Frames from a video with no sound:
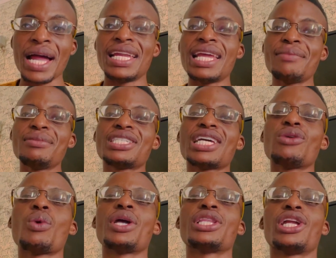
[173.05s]
Let me tell you,
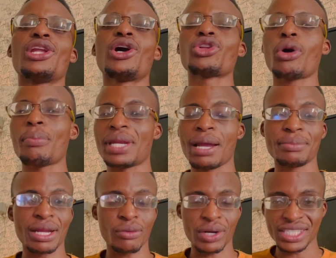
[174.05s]
when the Lord opened up
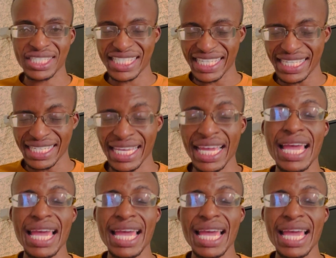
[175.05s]
the Red Sea,